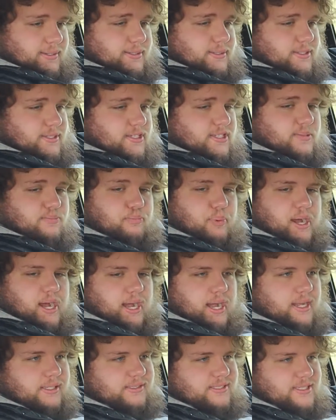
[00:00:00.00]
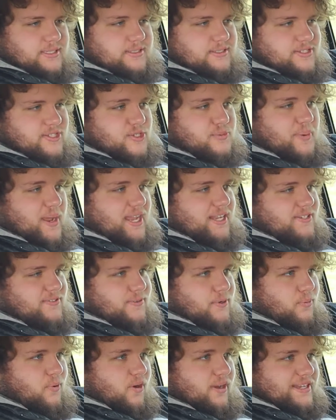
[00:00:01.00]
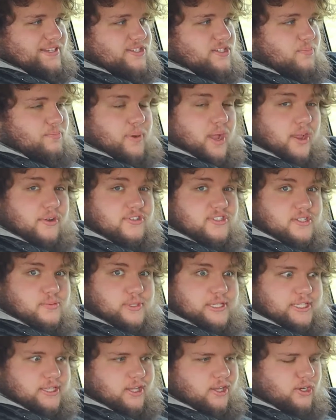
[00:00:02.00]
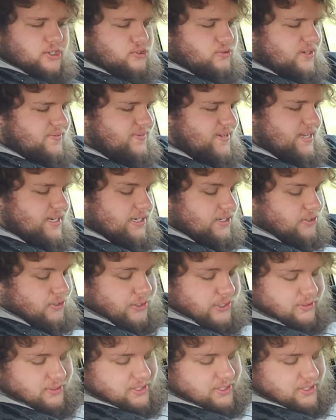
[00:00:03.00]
spartan space for what is supposed to be a luxury vehicle.